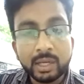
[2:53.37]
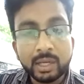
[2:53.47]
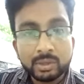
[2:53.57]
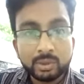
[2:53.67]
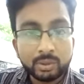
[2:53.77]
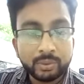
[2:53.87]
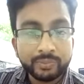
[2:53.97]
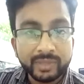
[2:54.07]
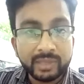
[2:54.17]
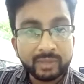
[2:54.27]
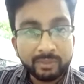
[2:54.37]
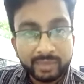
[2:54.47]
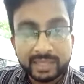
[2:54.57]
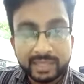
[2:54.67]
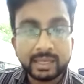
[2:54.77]
so during
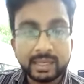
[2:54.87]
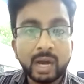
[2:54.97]
period